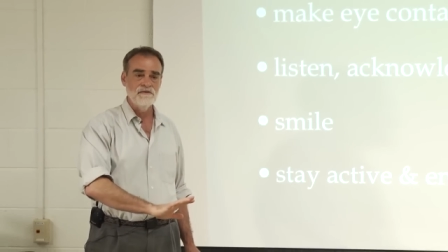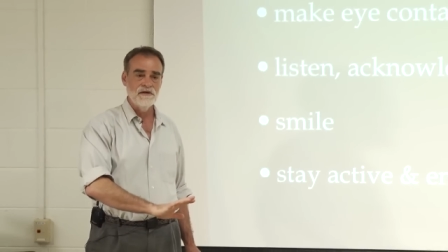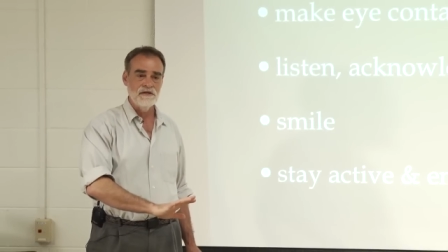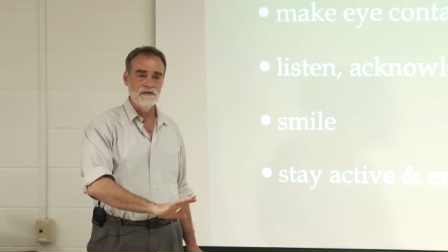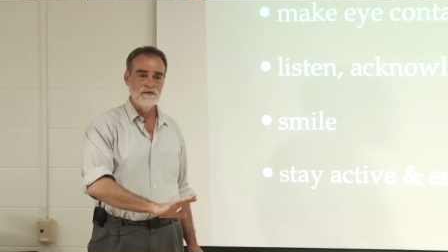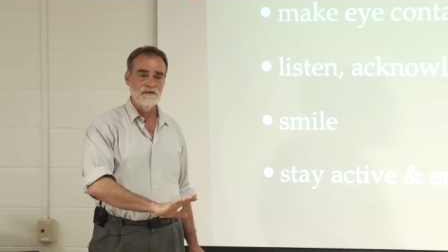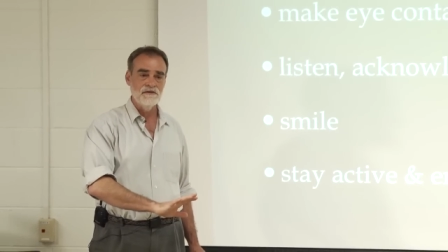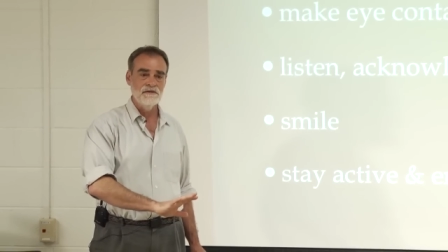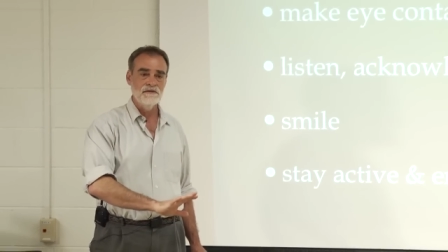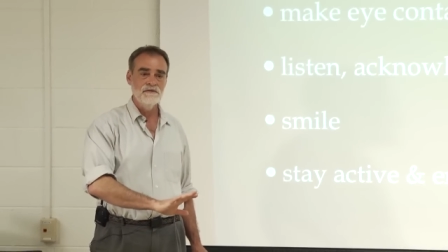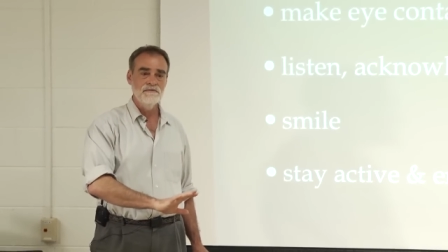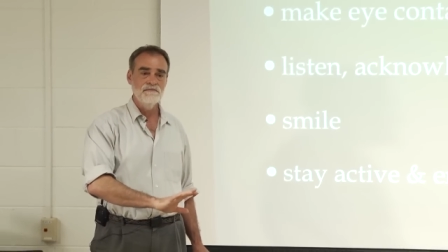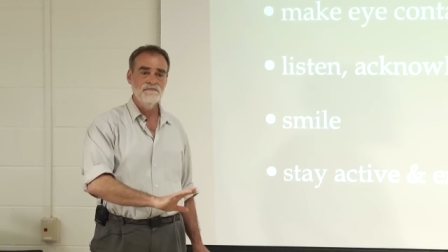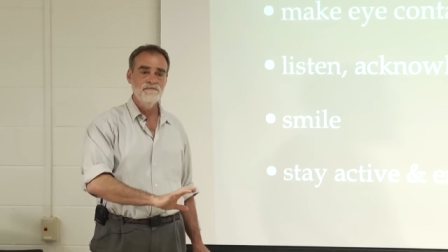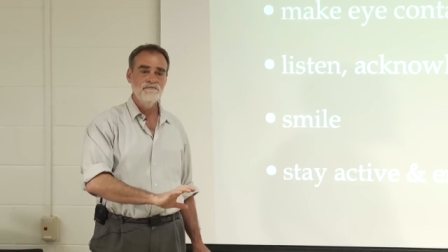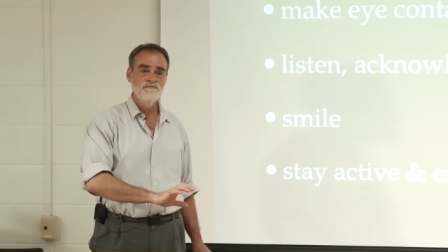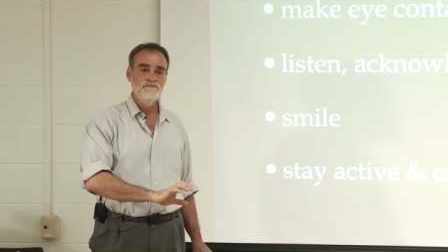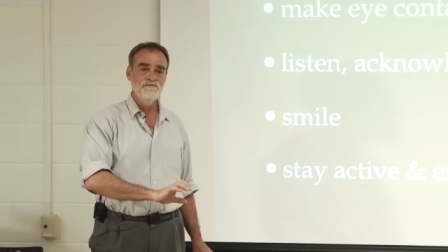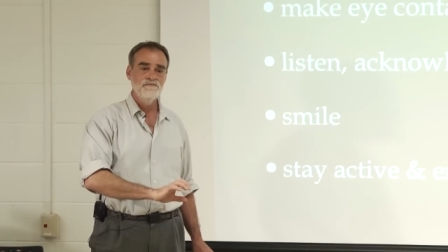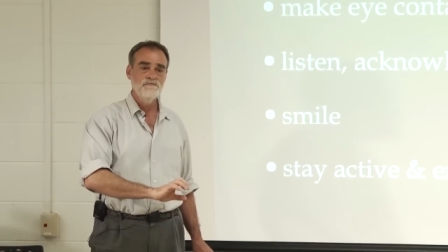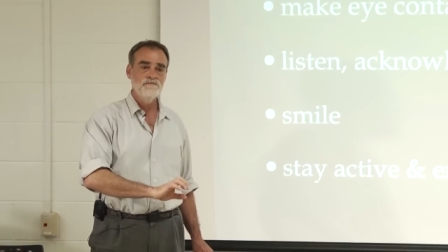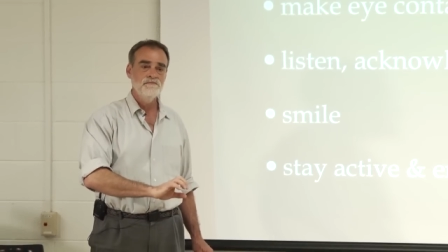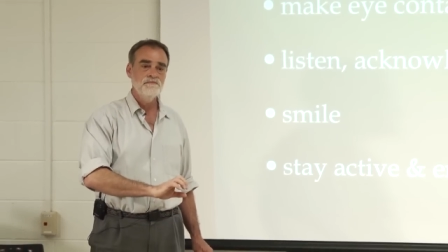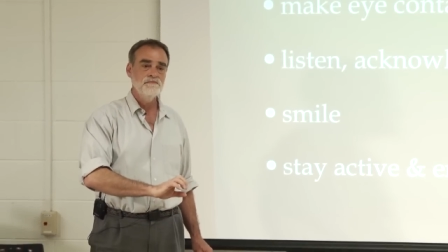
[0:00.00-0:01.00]
vendor.
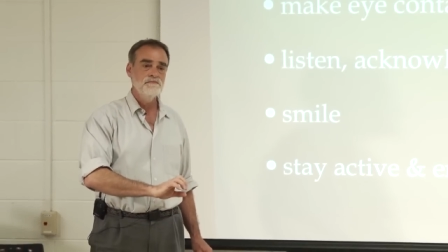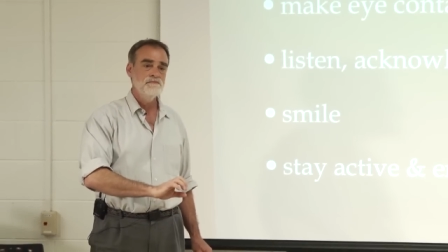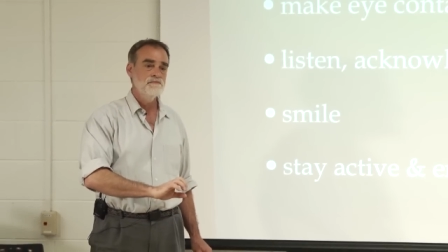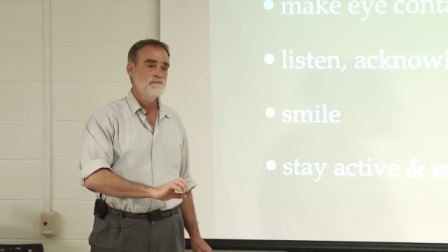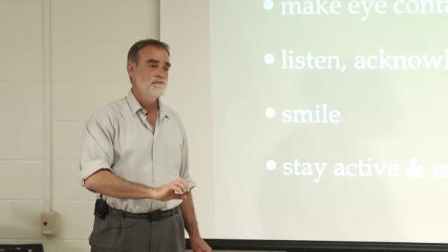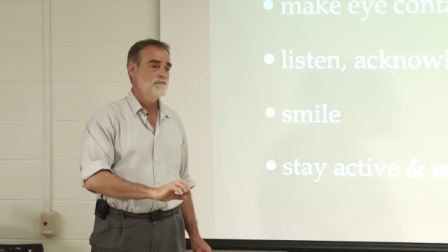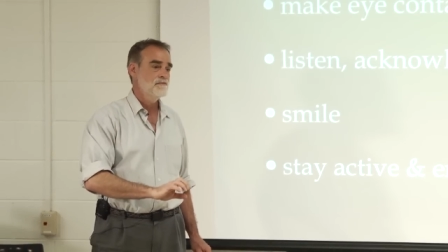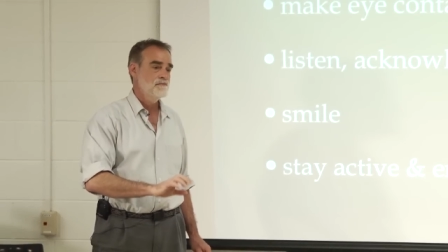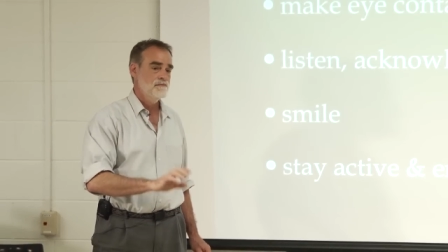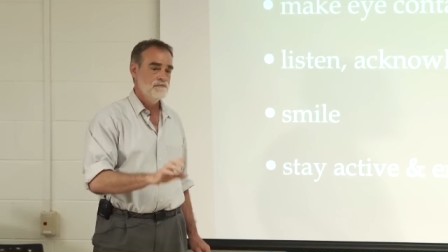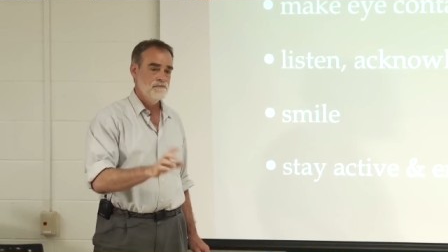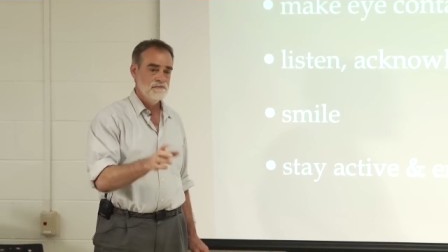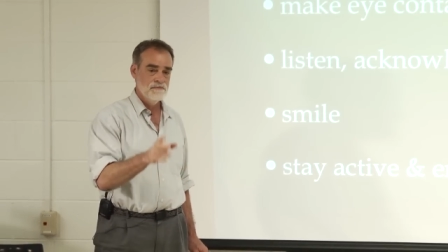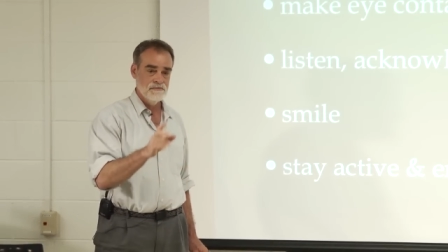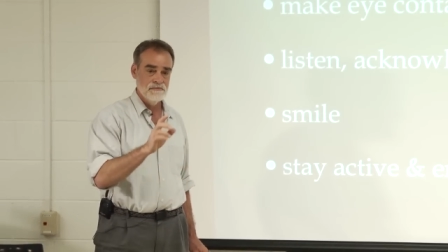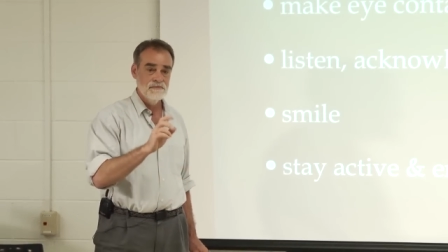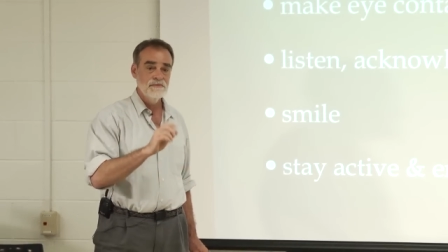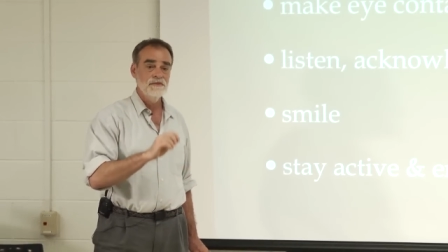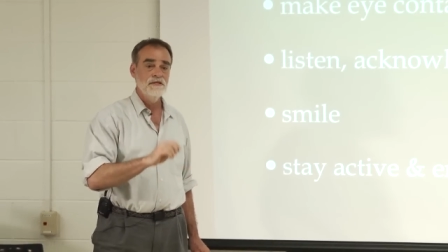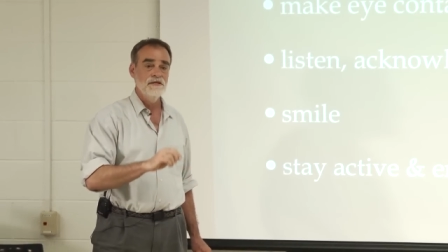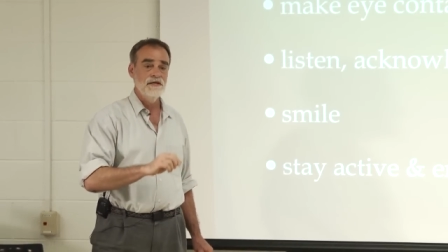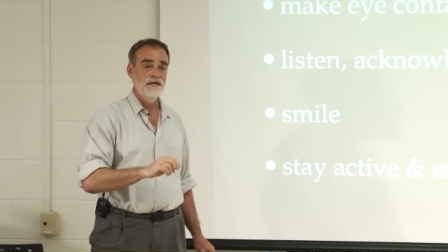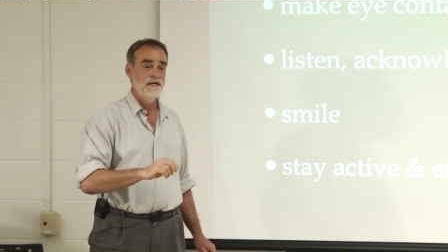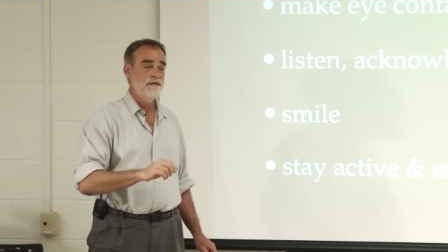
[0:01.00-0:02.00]

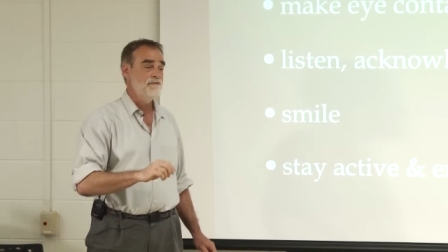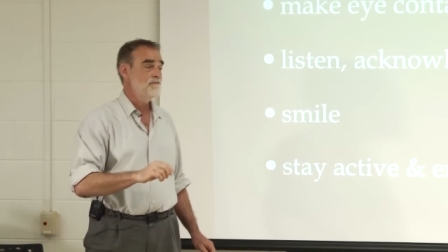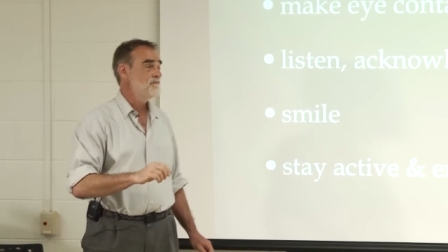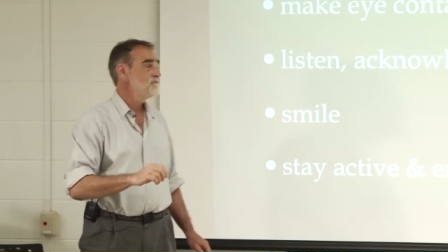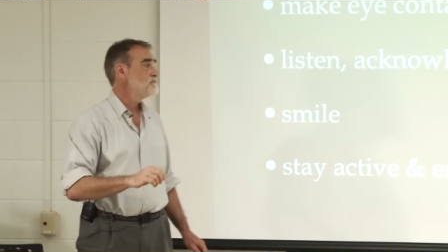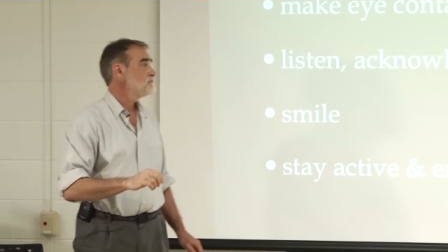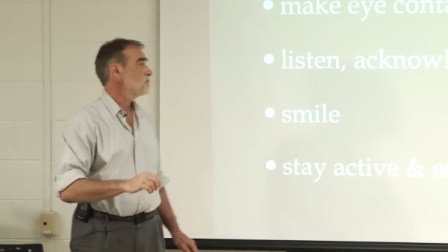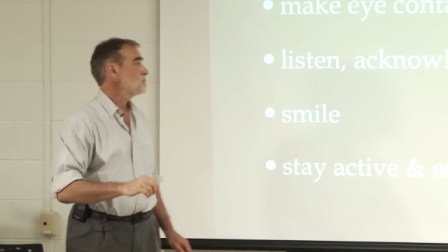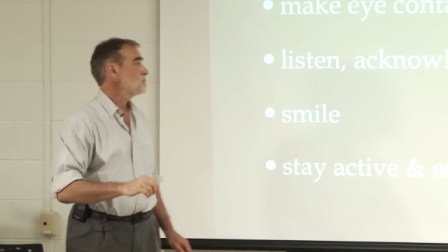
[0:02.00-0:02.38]
Go ahead.